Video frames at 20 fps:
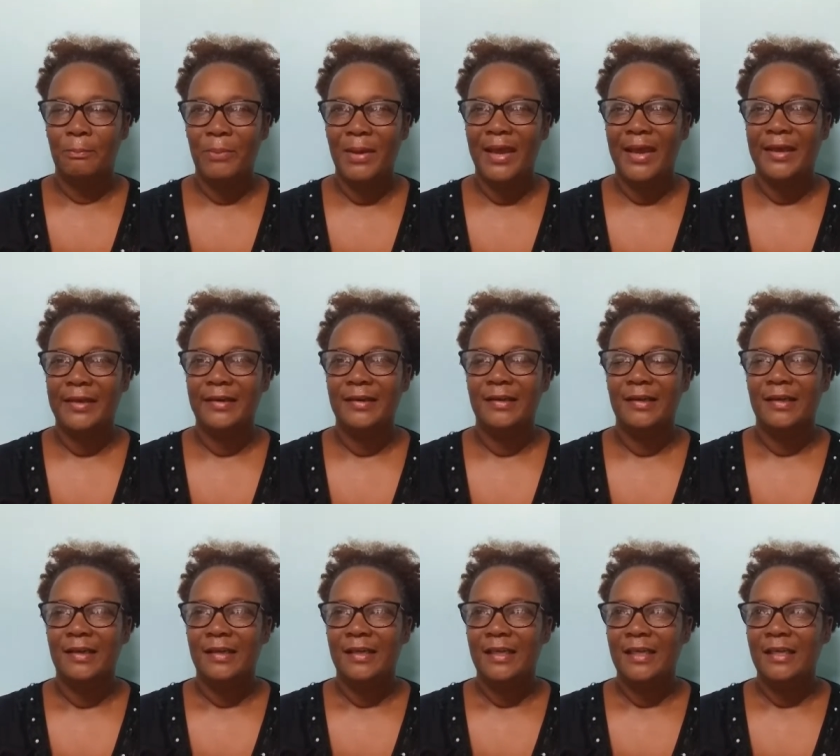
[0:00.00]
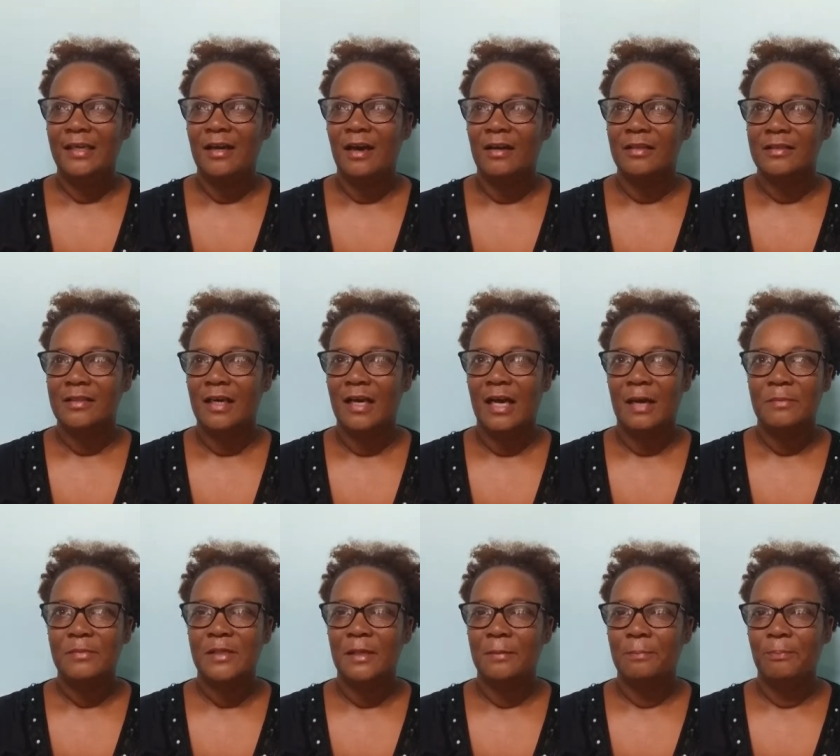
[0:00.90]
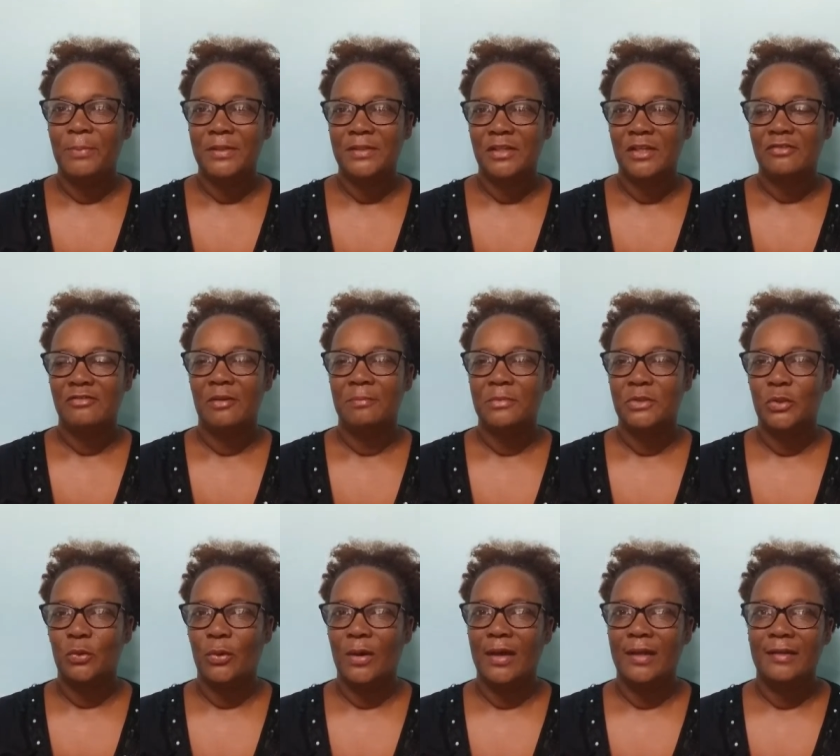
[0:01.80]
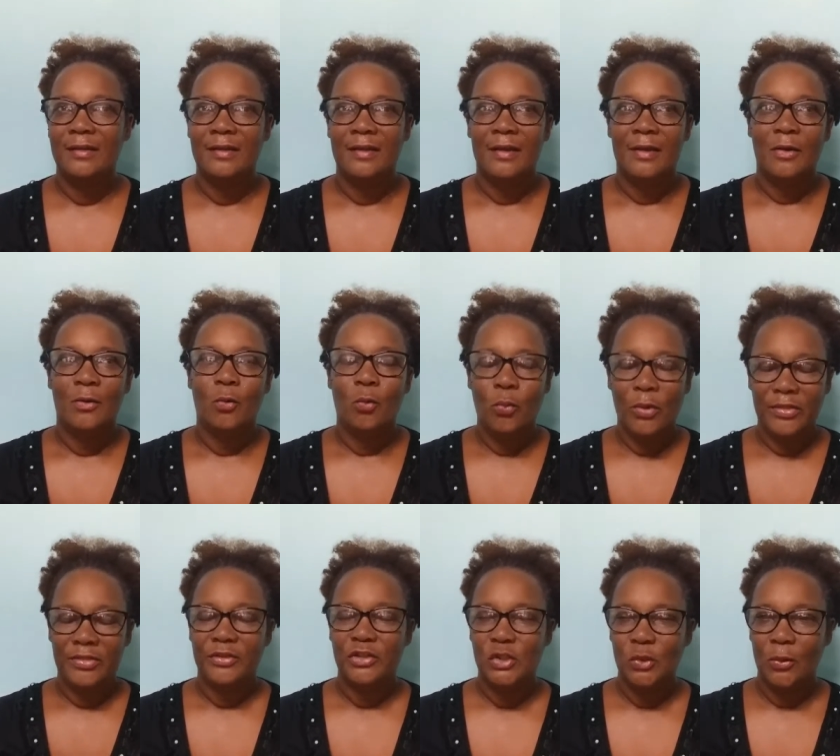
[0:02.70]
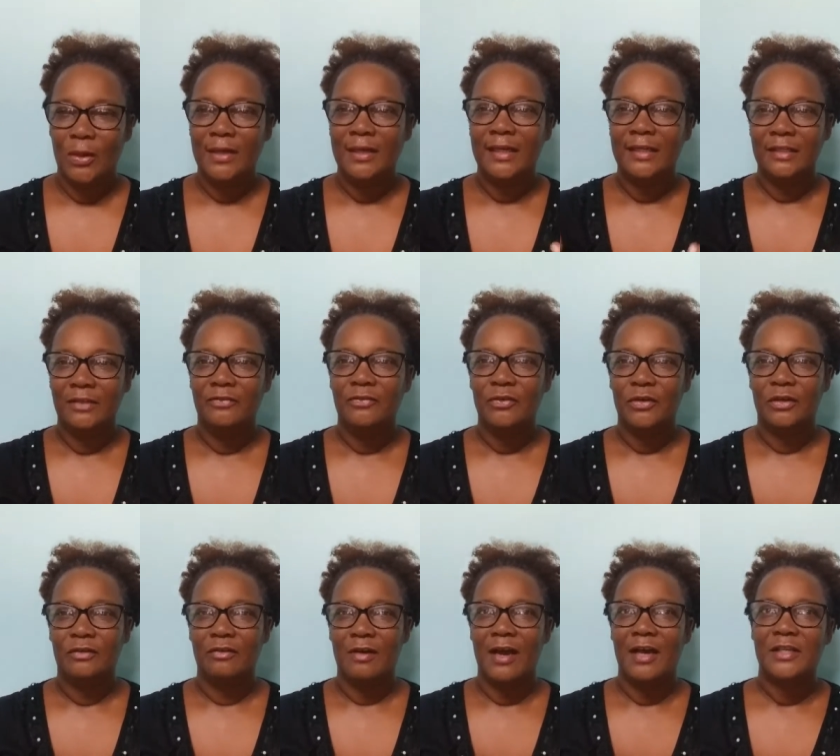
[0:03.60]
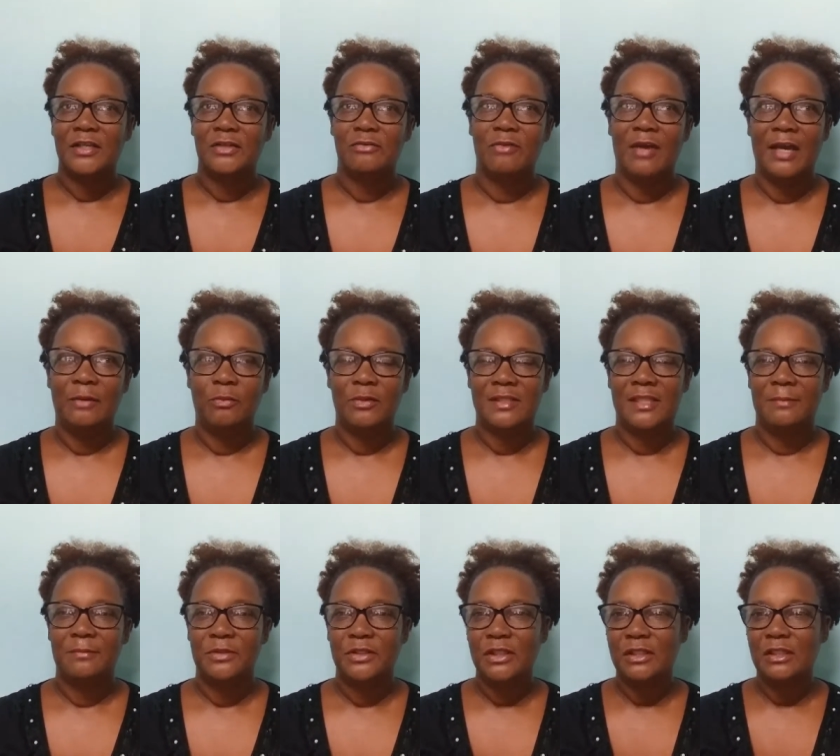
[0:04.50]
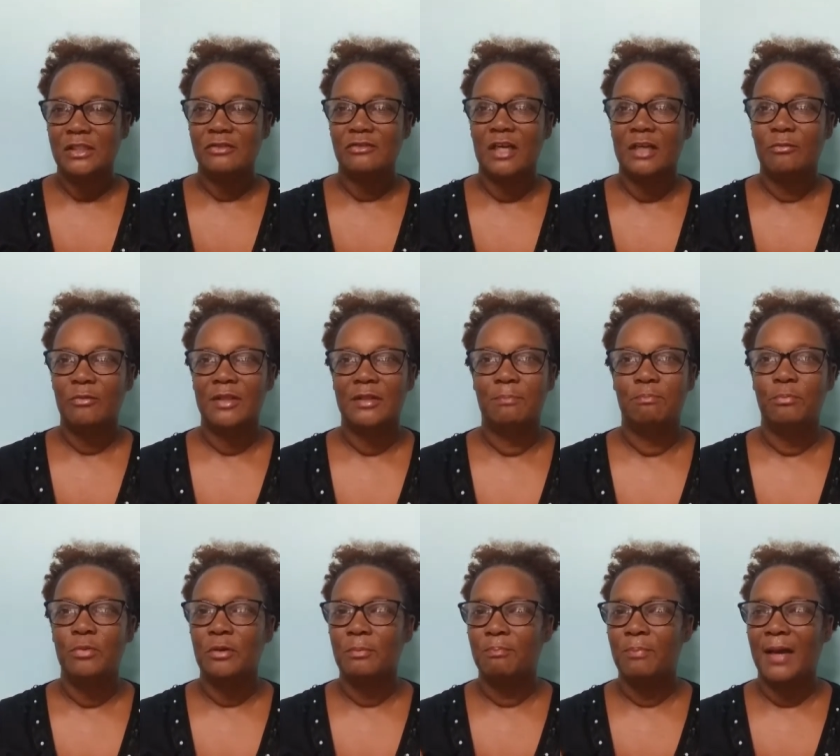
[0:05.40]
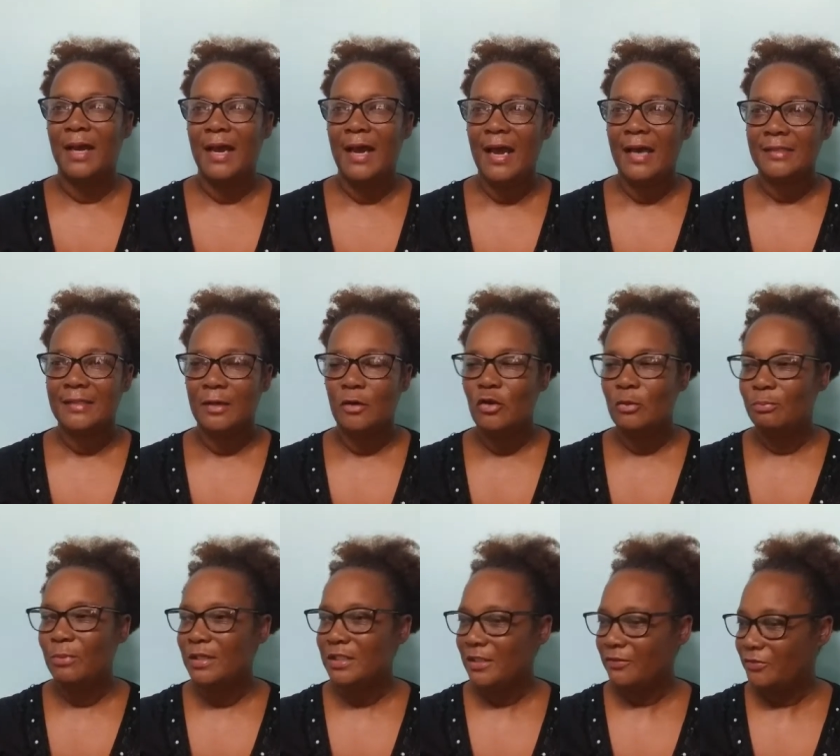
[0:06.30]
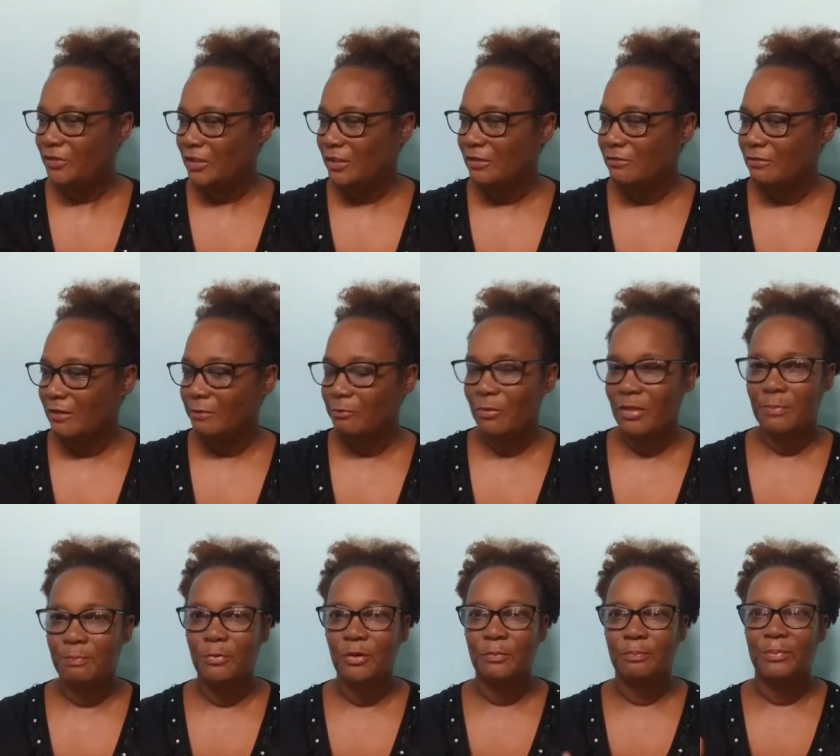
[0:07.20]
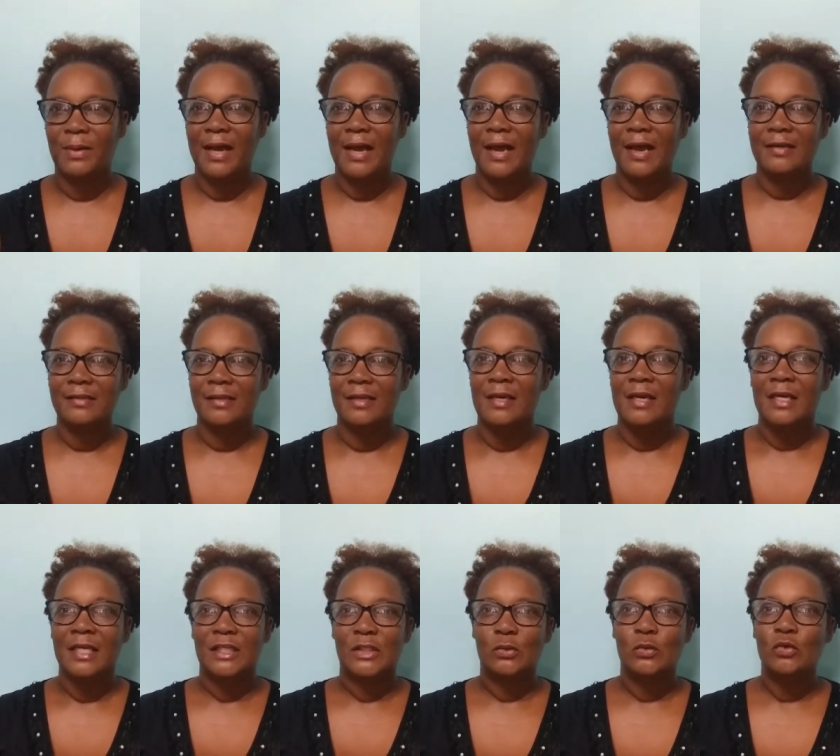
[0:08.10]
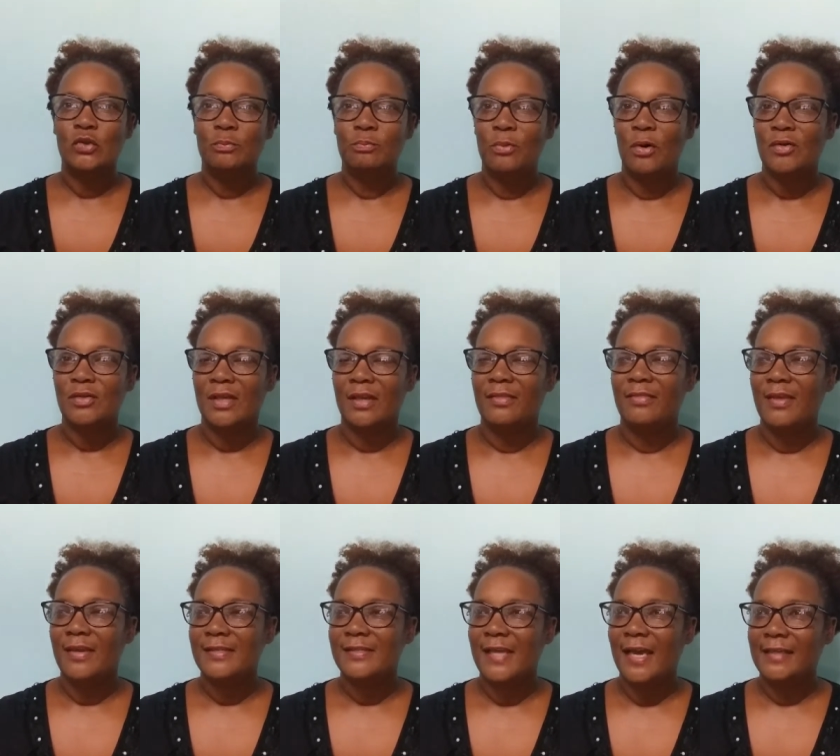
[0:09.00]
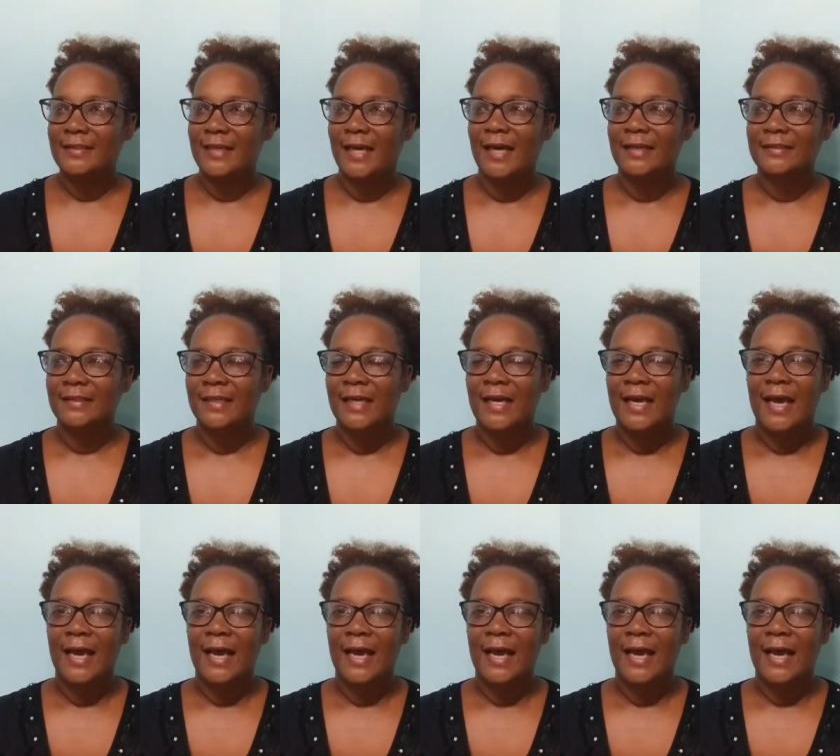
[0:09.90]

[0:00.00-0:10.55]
Ben, he got um, some pictures from Joel, with Joel in the photographs, right? With some children with book bags, a whole bunch of children with book bags, school books and things like that.